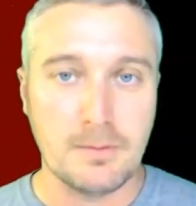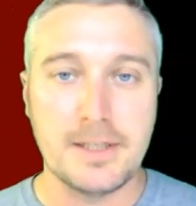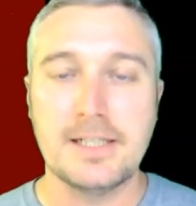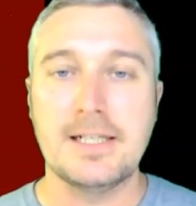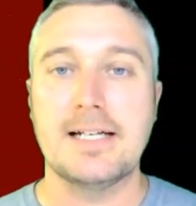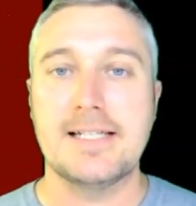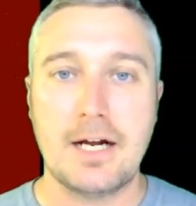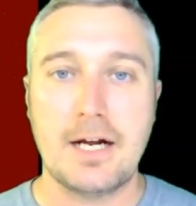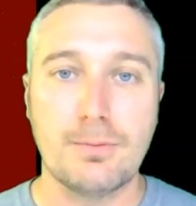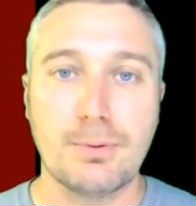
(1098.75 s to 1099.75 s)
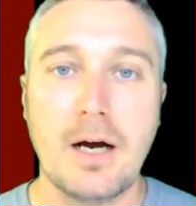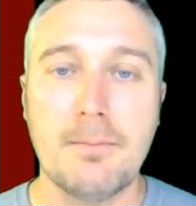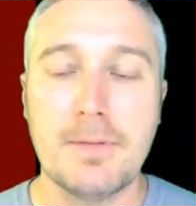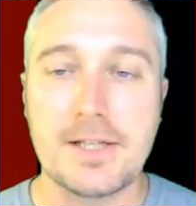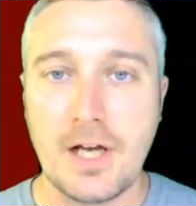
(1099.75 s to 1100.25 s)
It did not tackle the
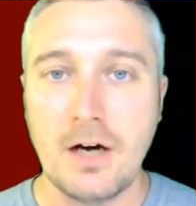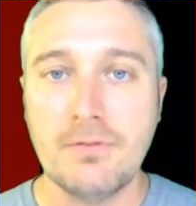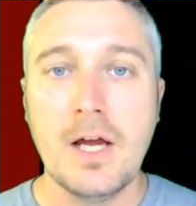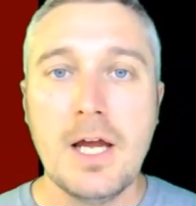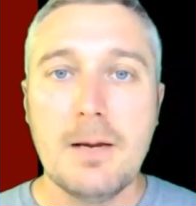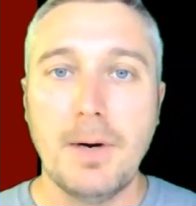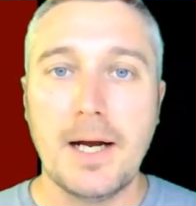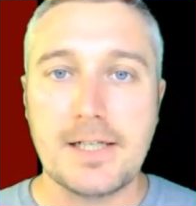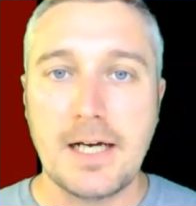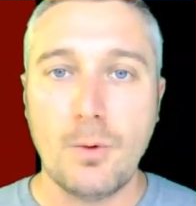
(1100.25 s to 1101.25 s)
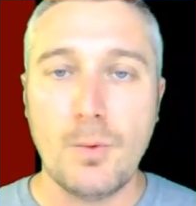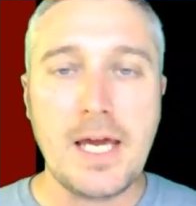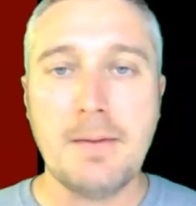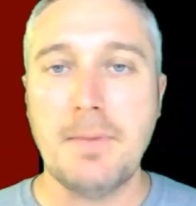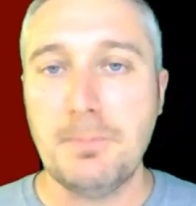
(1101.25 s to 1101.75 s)
problem itself, but we
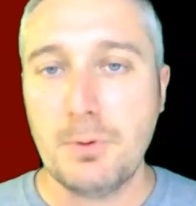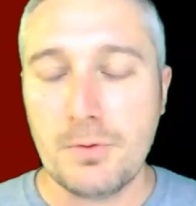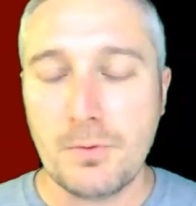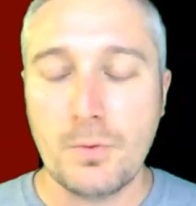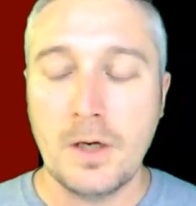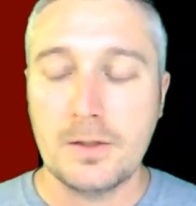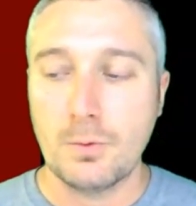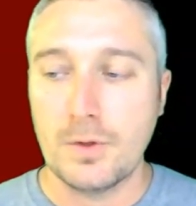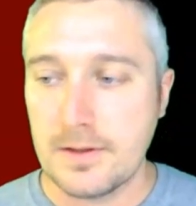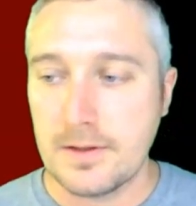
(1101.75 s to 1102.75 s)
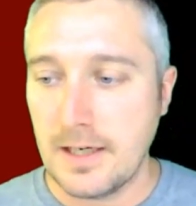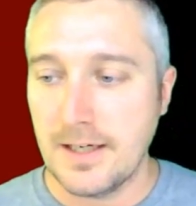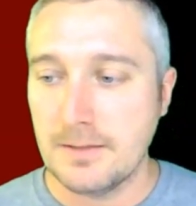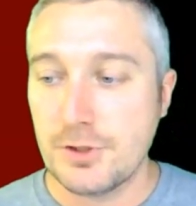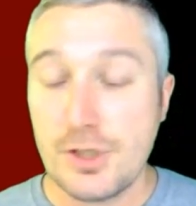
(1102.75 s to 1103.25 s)
came up with what
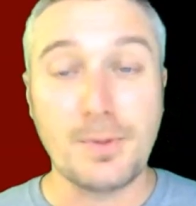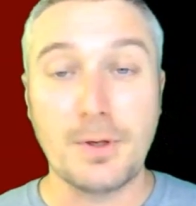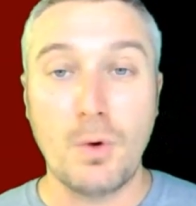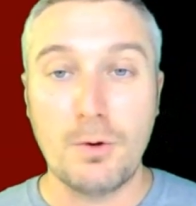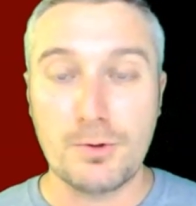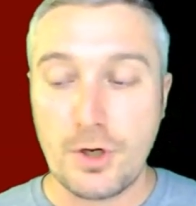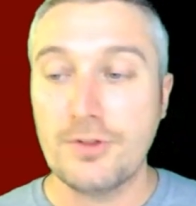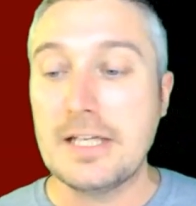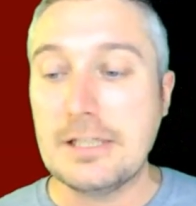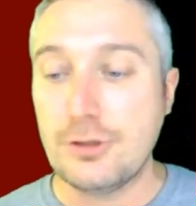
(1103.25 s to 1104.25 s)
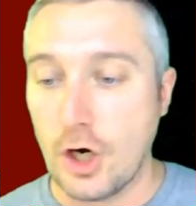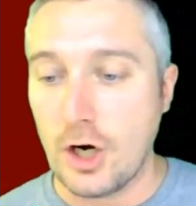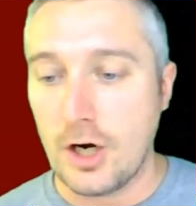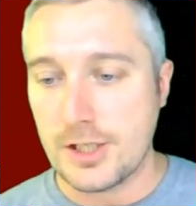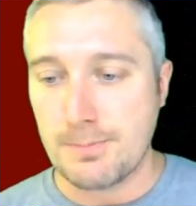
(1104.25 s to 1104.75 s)
was called the
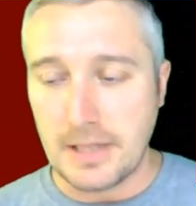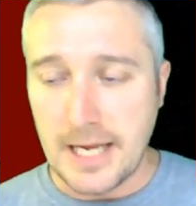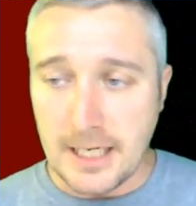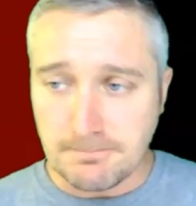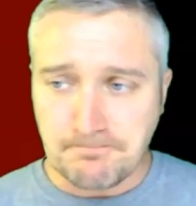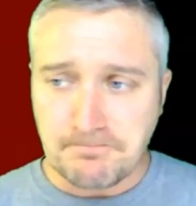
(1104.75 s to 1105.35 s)
Dawes Plan.